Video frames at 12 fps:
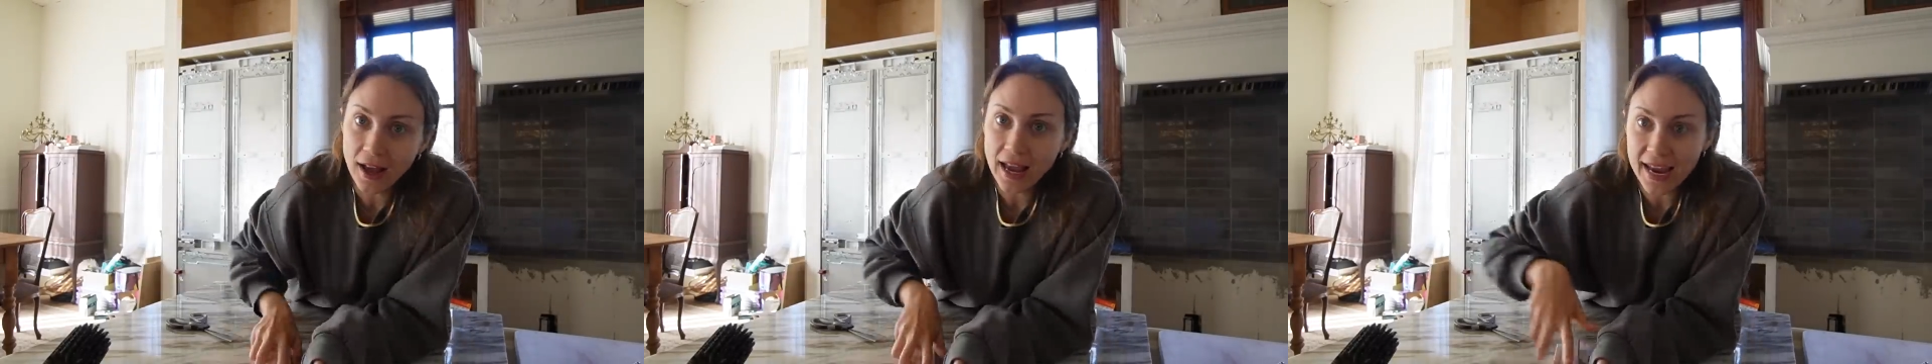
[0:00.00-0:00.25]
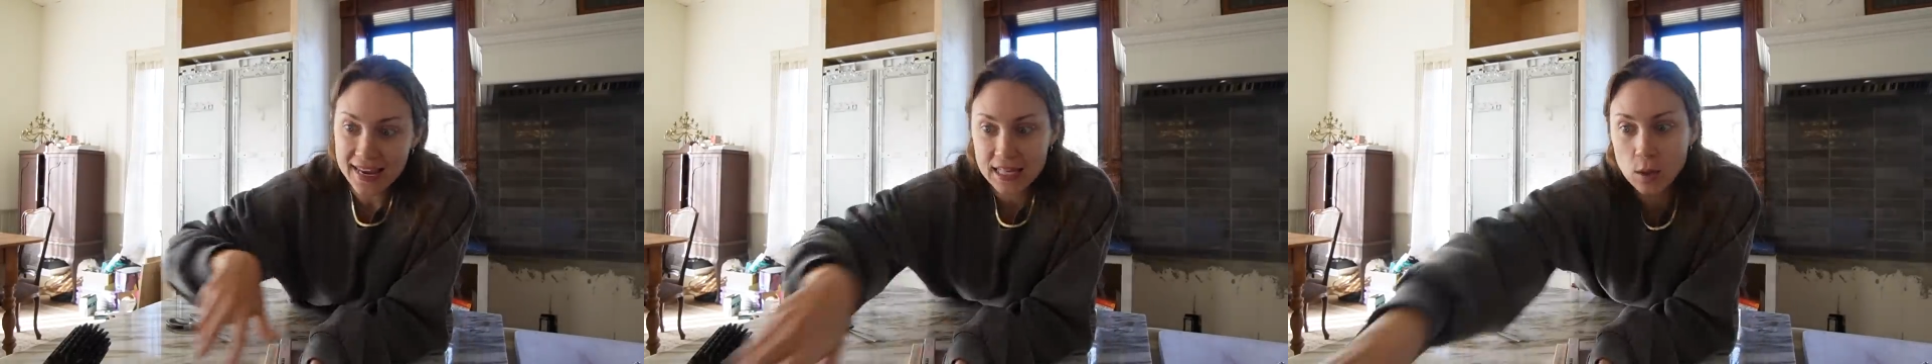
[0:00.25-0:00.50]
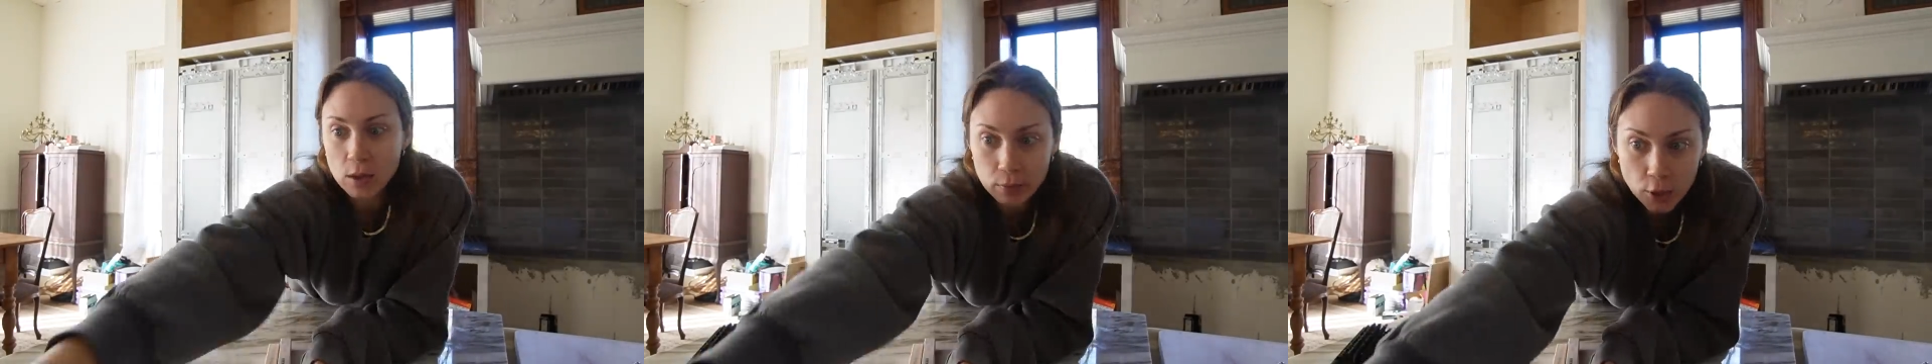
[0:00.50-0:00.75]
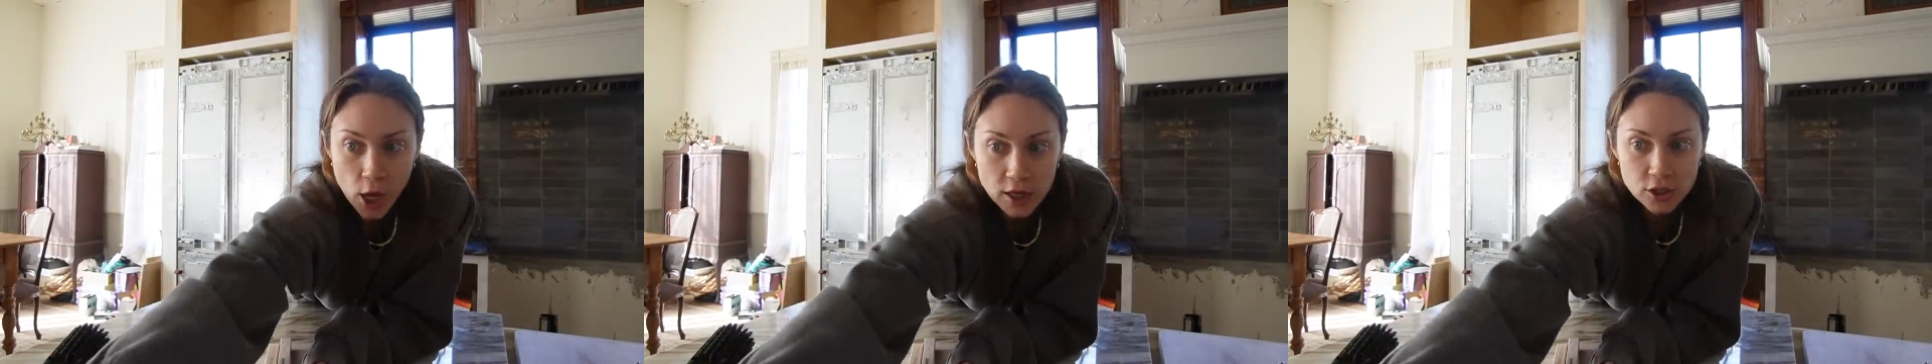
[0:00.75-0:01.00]
Hailey
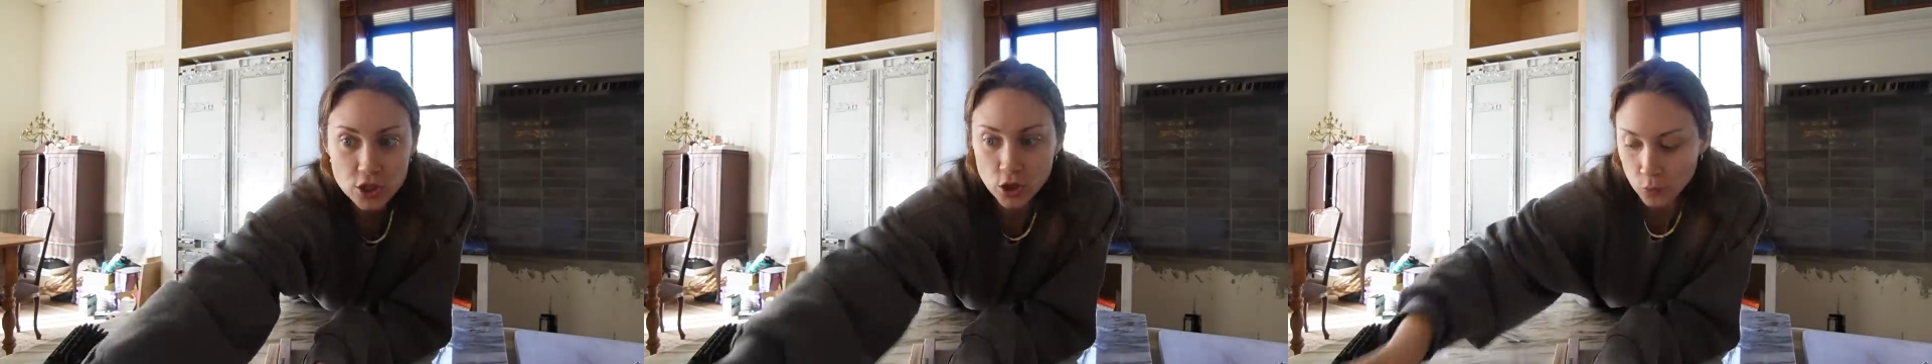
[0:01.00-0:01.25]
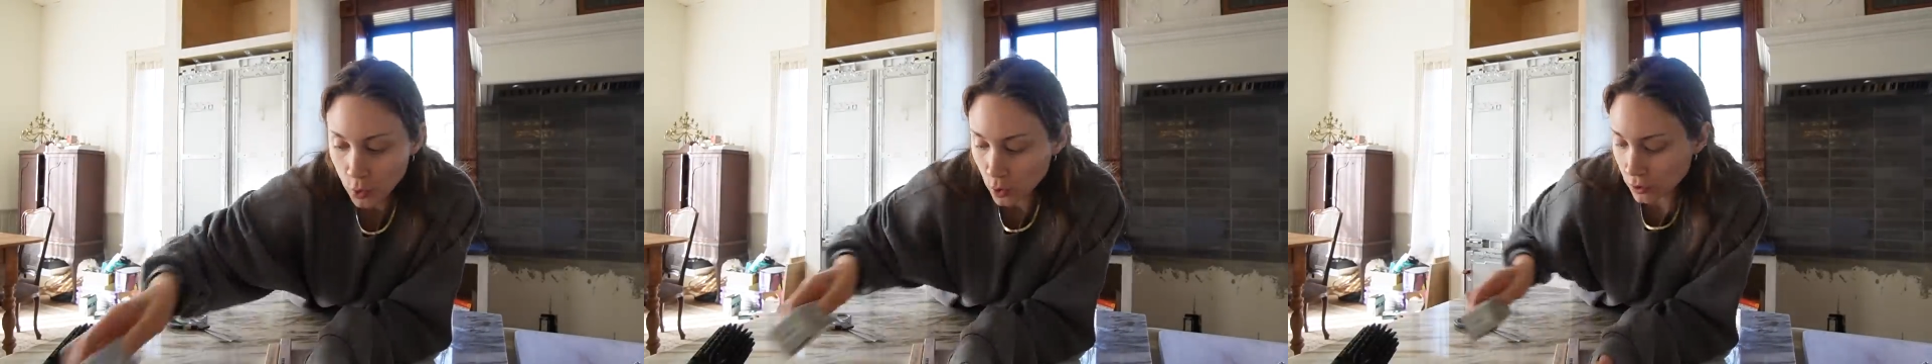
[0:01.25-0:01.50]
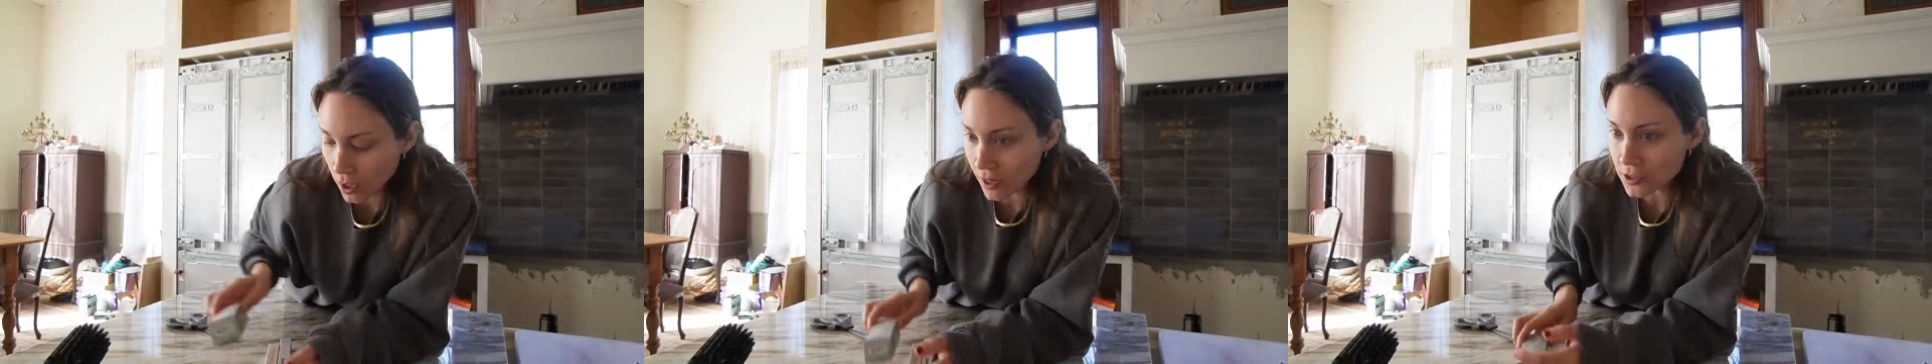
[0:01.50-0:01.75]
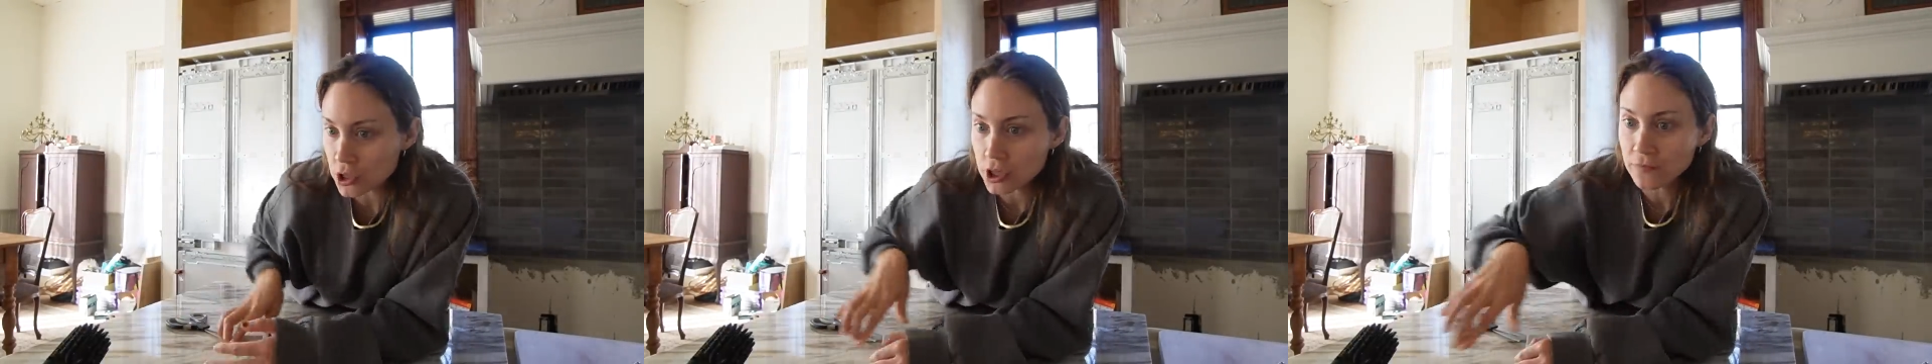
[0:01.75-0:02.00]
Weber launch, the Rode
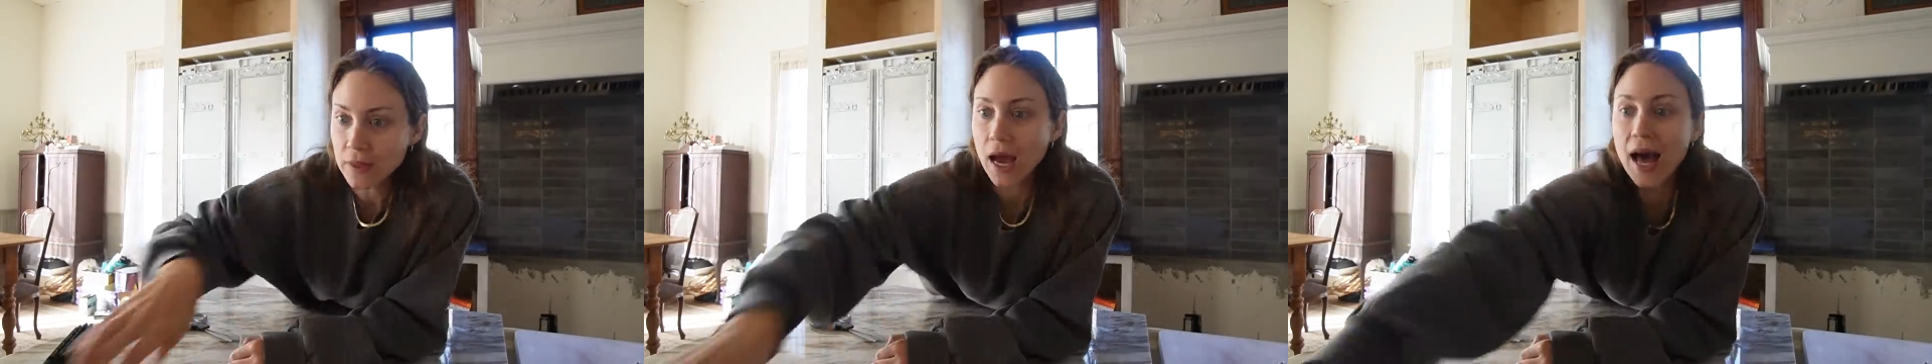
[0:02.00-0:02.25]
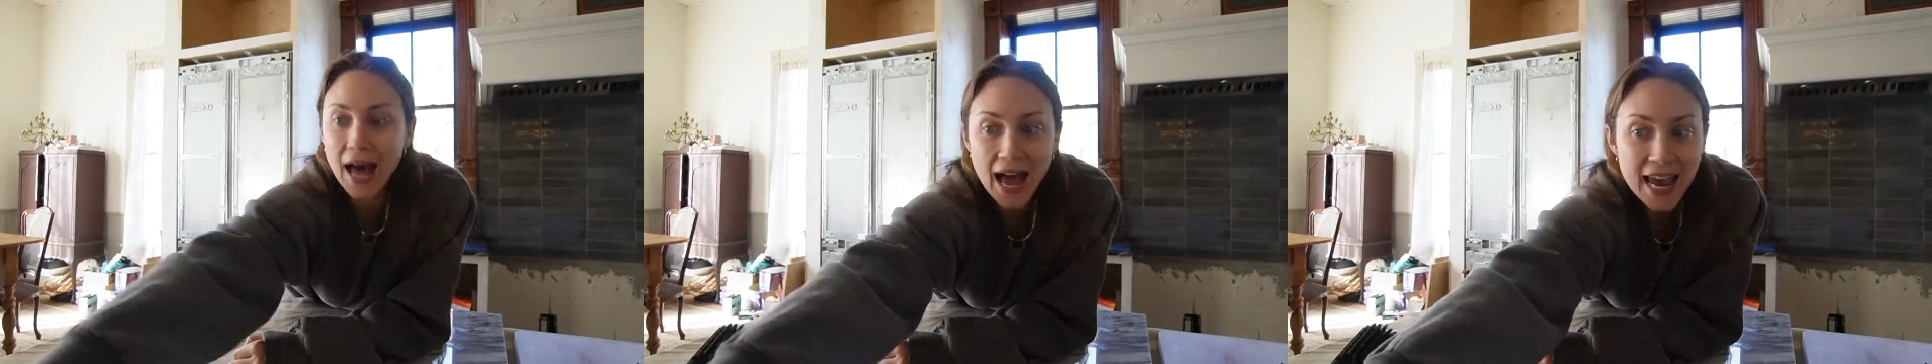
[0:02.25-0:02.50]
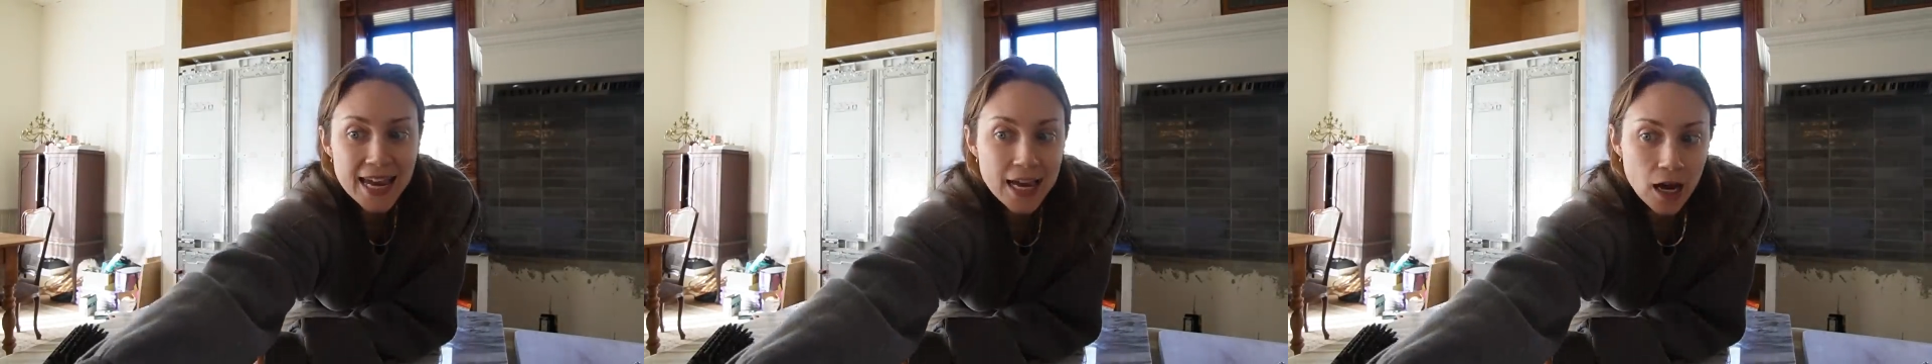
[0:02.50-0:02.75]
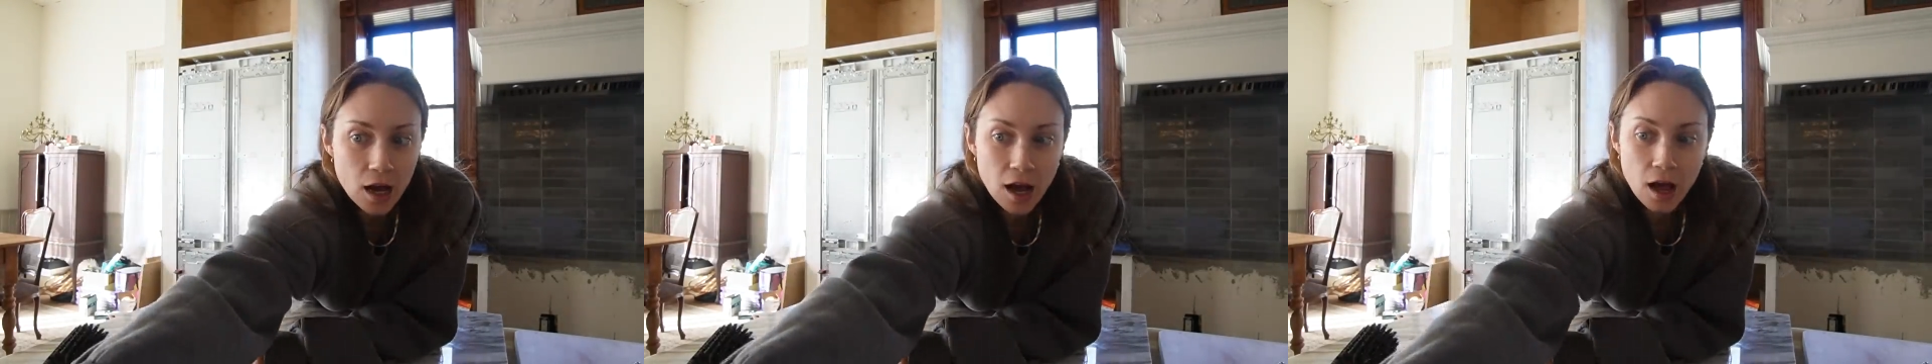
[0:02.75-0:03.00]
launch, I